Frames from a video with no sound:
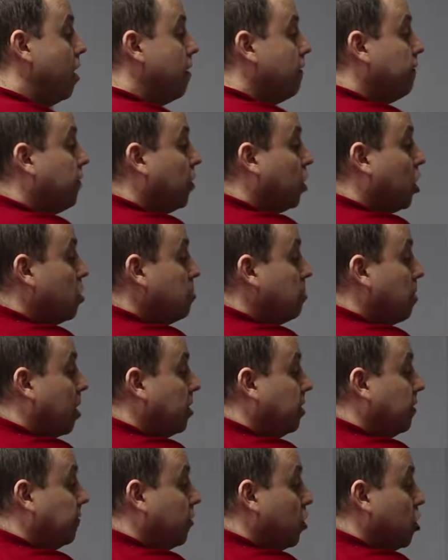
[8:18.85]
followed
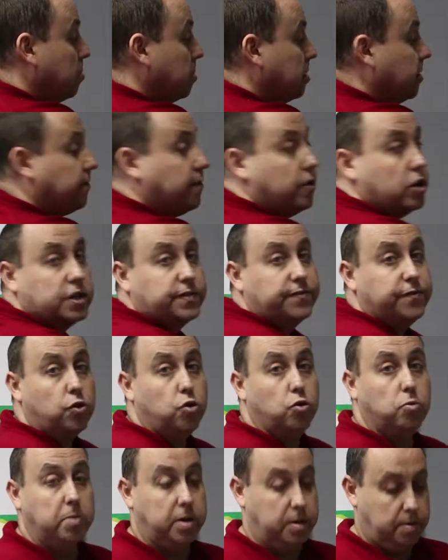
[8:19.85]
by the verb in the first
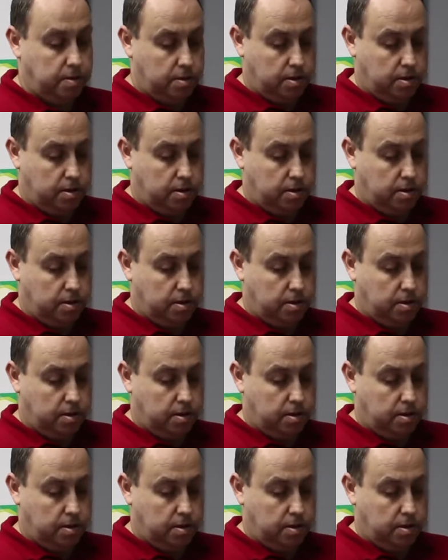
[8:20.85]
form.